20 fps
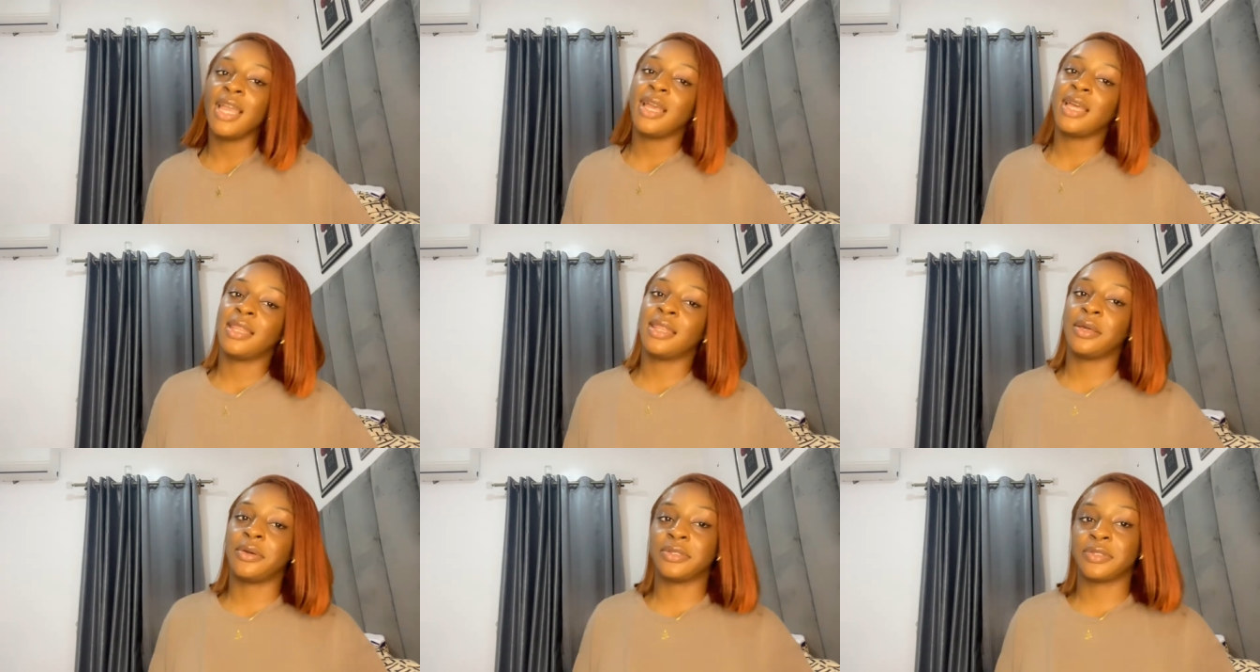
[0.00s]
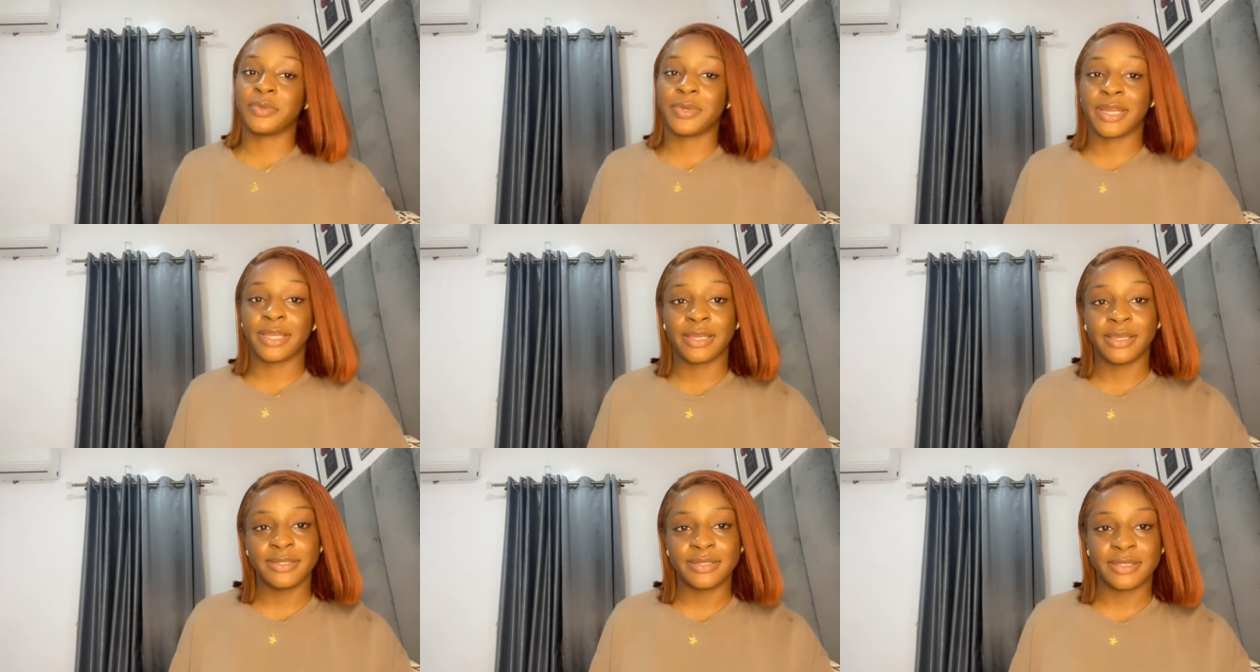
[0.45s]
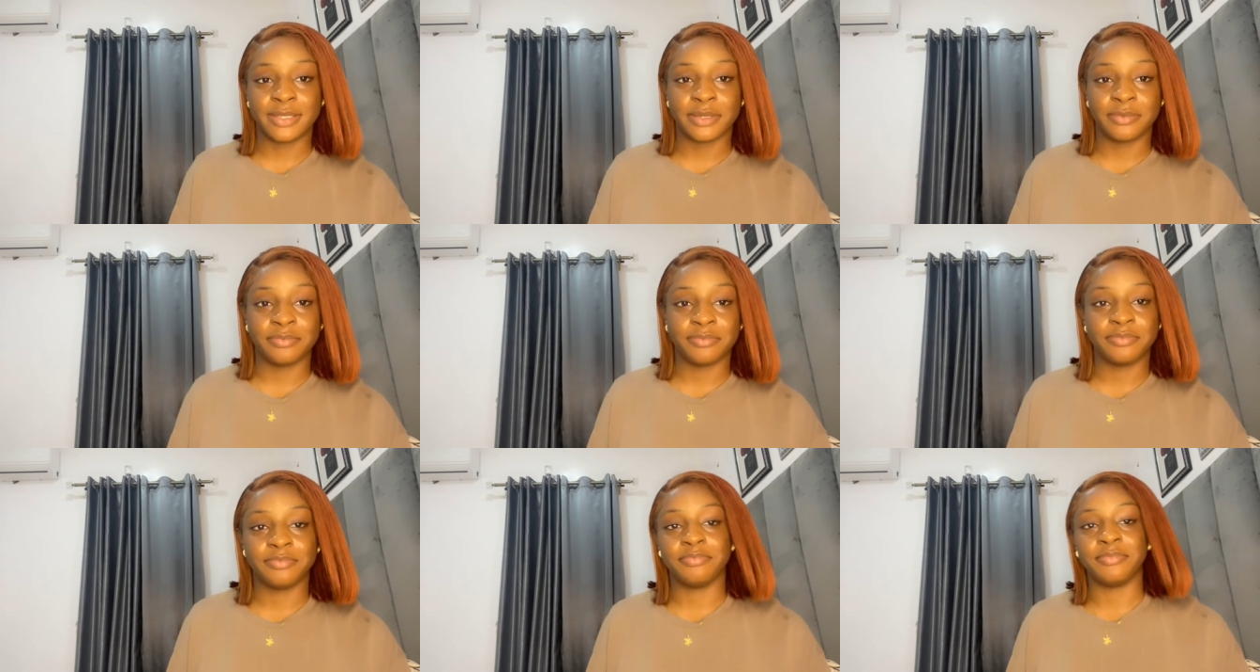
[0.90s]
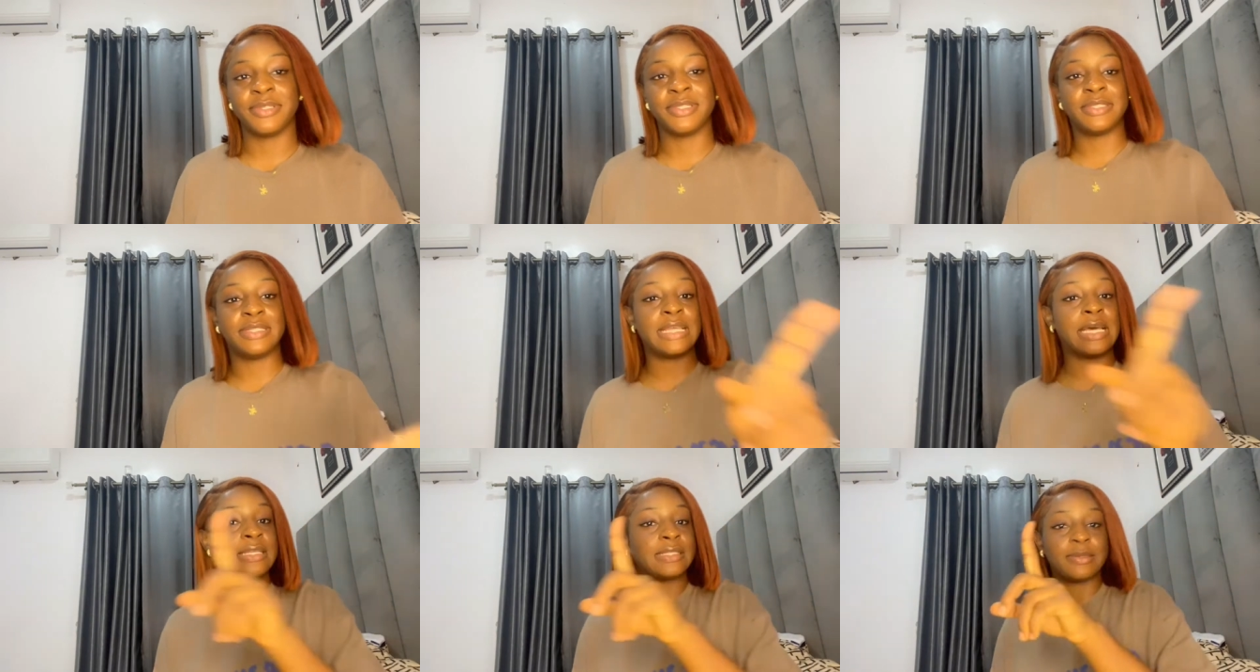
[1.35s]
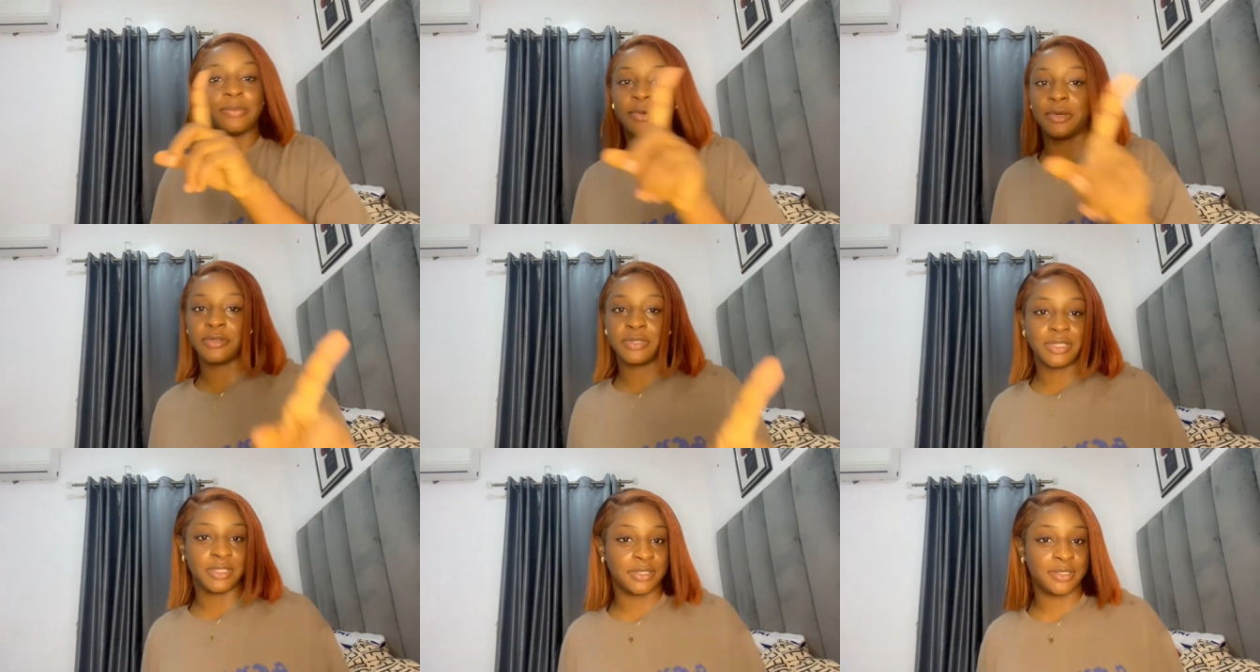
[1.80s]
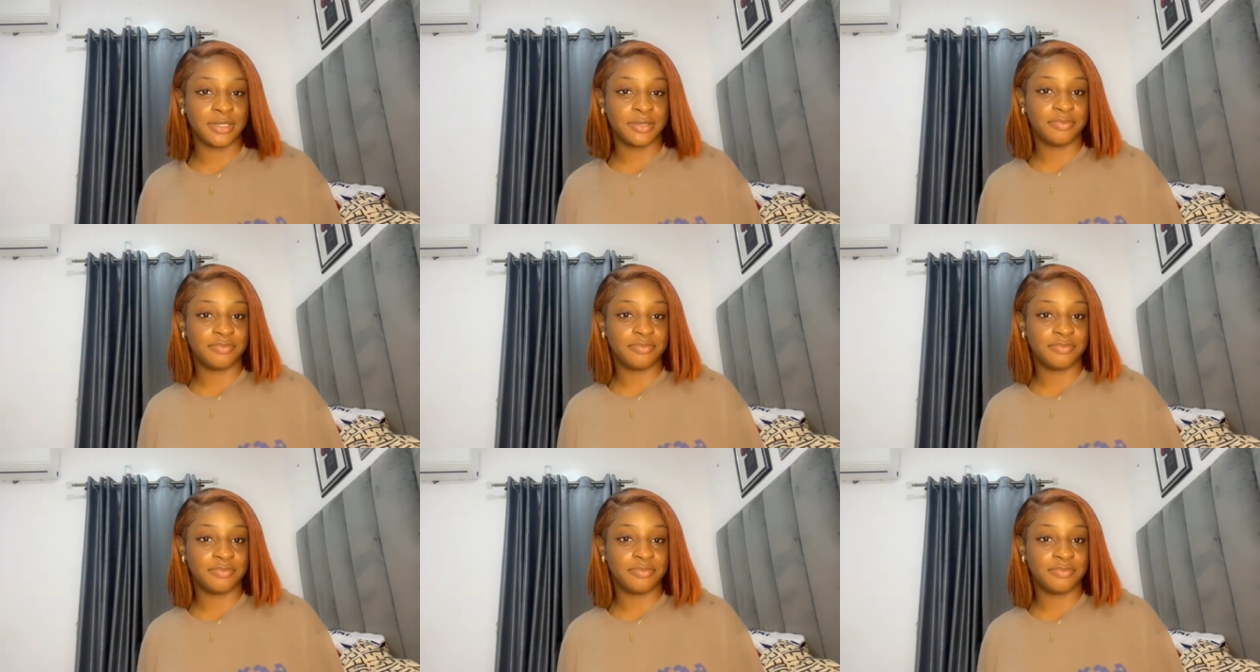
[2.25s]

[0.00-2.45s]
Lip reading: That was when I kissed him. But that's about it.